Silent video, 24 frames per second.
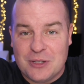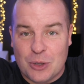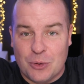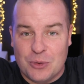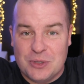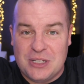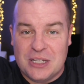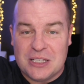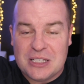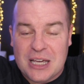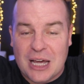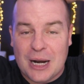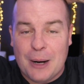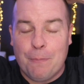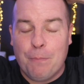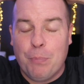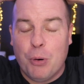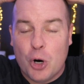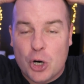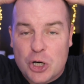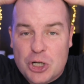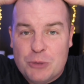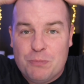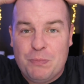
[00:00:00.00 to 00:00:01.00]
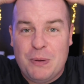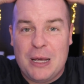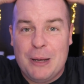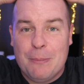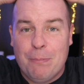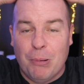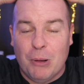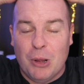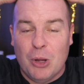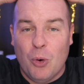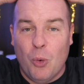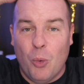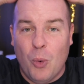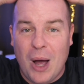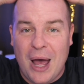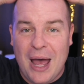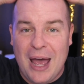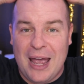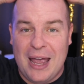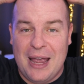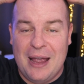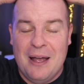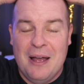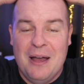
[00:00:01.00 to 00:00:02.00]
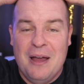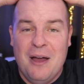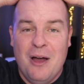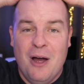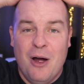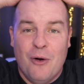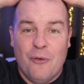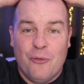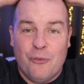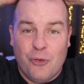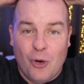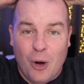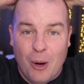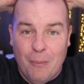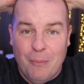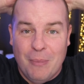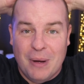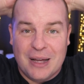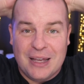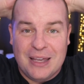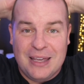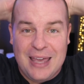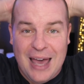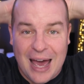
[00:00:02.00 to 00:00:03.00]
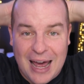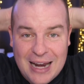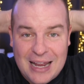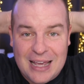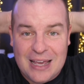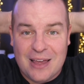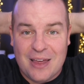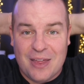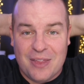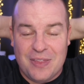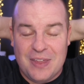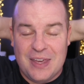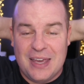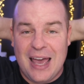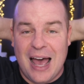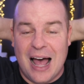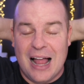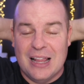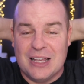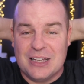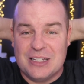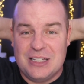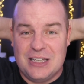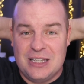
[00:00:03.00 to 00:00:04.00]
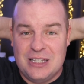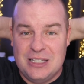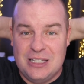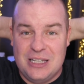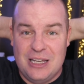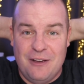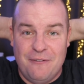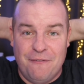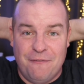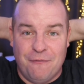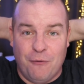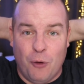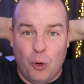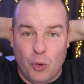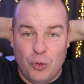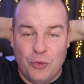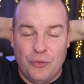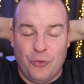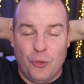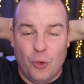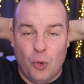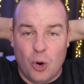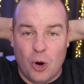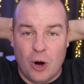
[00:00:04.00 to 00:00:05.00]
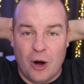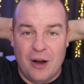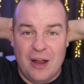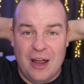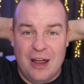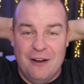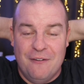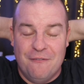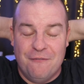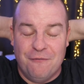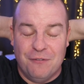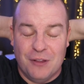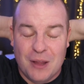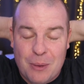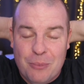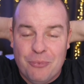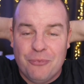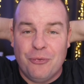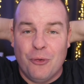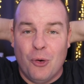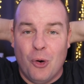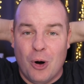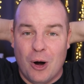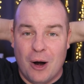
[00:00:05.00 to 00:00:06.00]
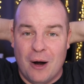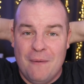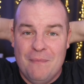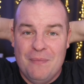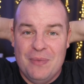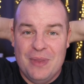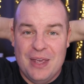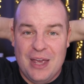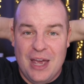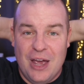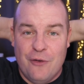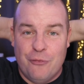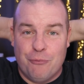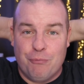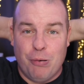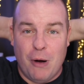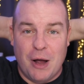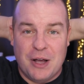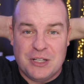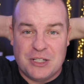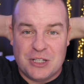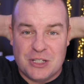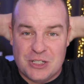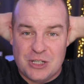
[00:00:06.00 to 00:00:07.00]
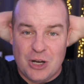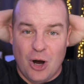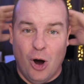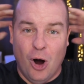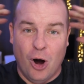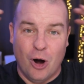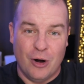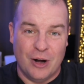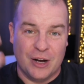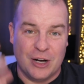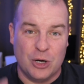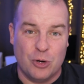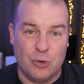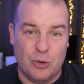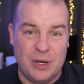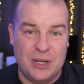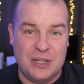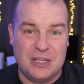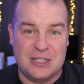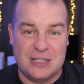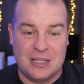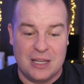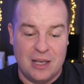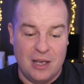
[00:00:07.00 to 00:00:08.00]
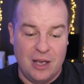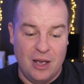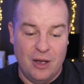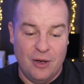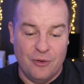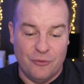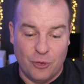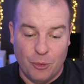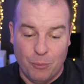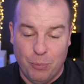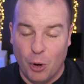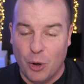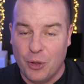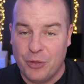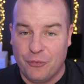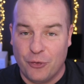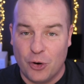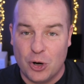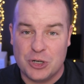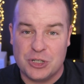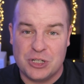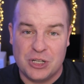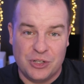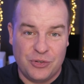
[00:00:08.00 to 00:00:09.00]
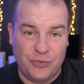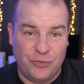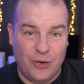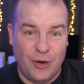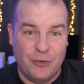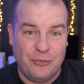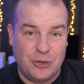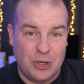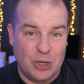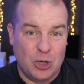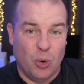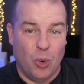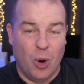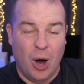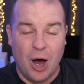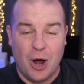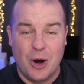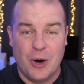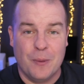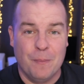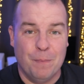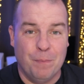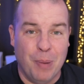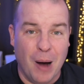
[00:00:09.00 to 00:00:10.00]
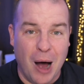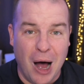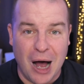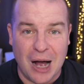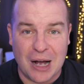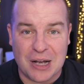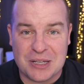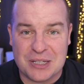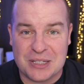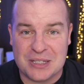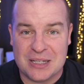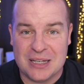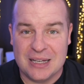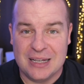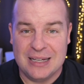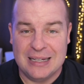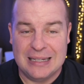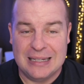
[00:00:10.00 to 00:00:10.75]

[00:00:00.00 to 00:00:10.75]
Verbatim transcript: So is this going to push people away from getting the Galaxy Z Fold 4 and Flip 4 if prices are increased for both versions 50 to 100 bucks.